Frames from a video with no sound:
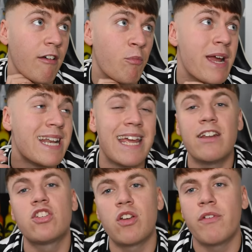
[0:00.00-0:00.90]
We
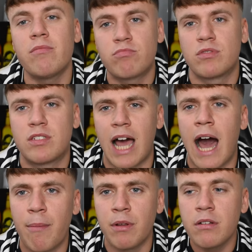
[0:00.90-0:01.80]
needed something to
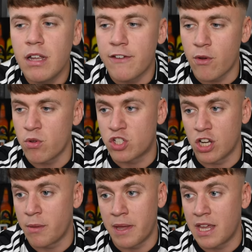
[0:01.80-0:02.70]
happen if it was
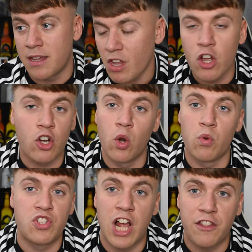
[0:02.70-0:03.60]
going to be a
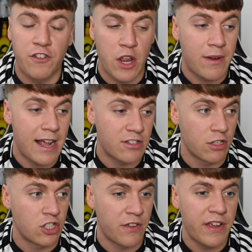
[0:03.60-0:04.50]
close chance for Newcastle,
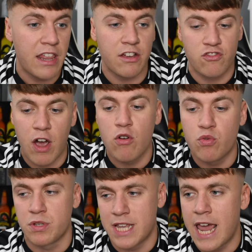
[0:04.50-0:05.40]
because I feel like the crowd
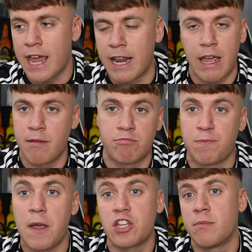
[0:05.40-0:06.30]
was there, like,
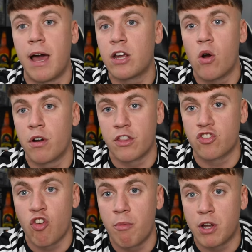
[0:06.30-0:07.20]
especially in my corner, the
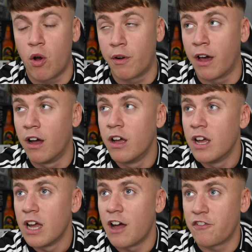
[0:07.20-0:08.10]
Strawberry corner.
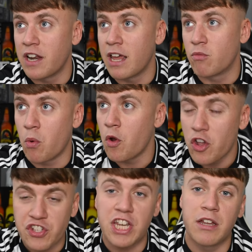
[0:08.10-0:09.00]
I feel like we
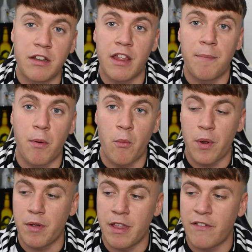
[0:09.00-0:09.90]
were singing in that,
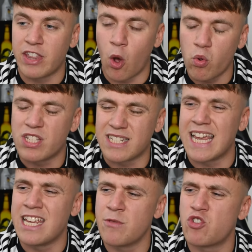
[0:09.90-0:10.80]
but I think the whole
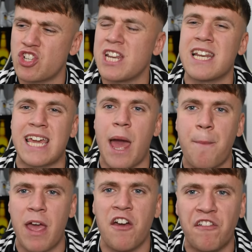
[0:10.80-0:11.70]
stadium just needed to get a
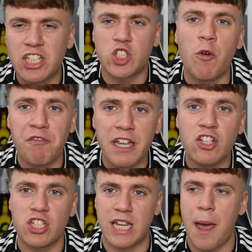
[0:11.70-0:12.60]
bit of something,
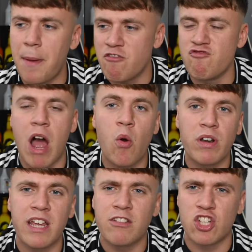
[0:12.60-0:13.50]
just get a bit
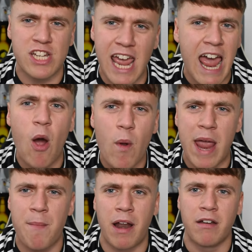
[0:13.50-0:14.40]
rowdy and just get away,
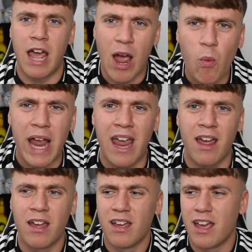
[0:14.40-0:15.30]
man, away.
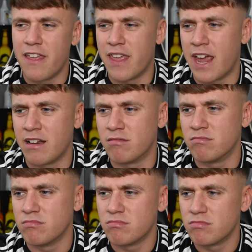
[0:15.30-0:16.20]
And
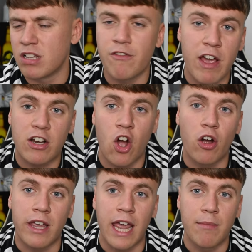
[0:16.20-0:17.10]
then that red
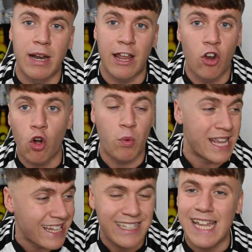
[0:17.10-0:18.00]
card came, we're like, look, we
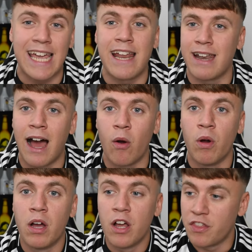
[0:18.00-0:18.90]
need to dig in now.
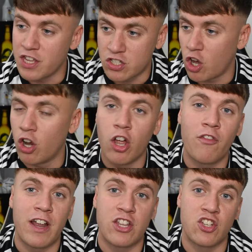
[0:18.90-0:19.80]
These got a lot
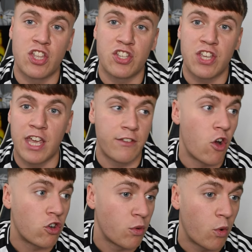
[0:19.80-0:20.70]
of energy. They say they've
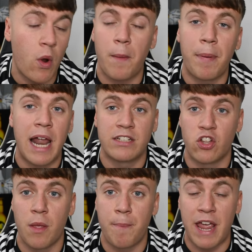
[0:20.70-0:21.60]
got some quick players
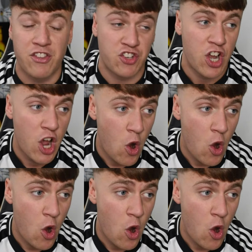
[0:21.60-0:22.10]
on the bench.